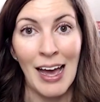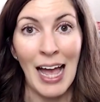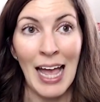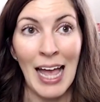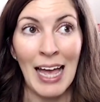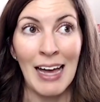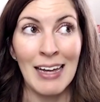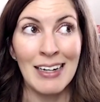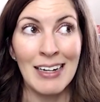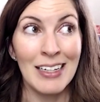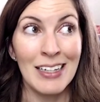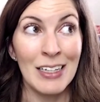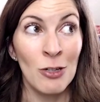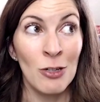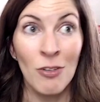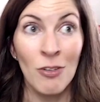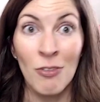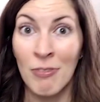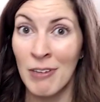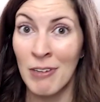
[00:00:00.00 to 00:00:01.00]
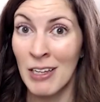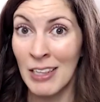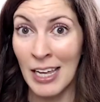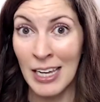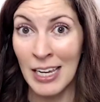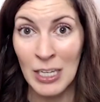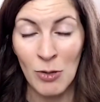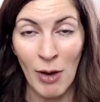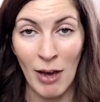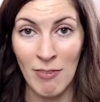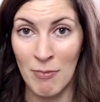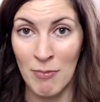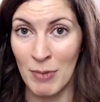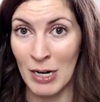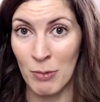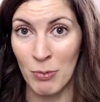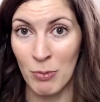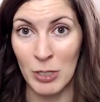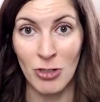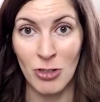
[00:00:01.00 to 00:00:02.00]
and you feel like you haven't been
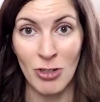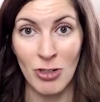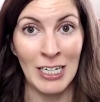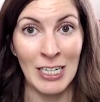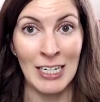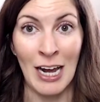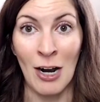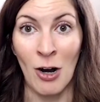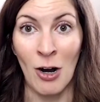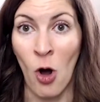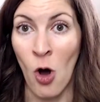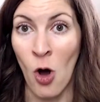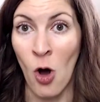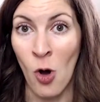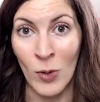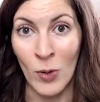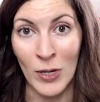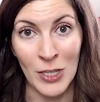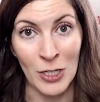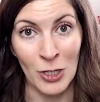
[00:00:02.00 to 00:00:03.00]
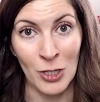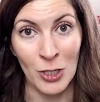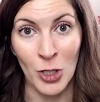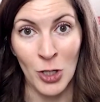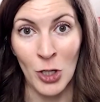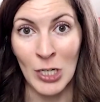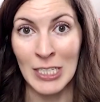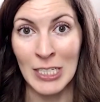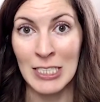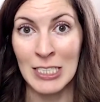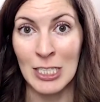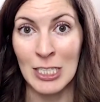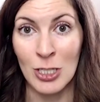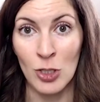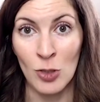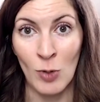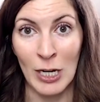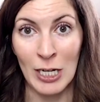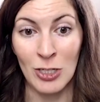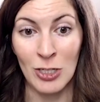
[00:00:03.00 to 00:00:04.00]
appreciated at all within your current
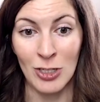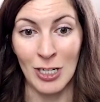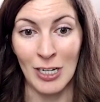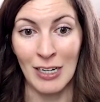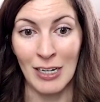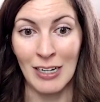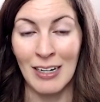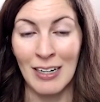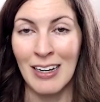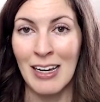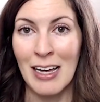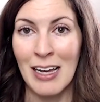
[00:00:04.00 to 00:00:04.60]
situation,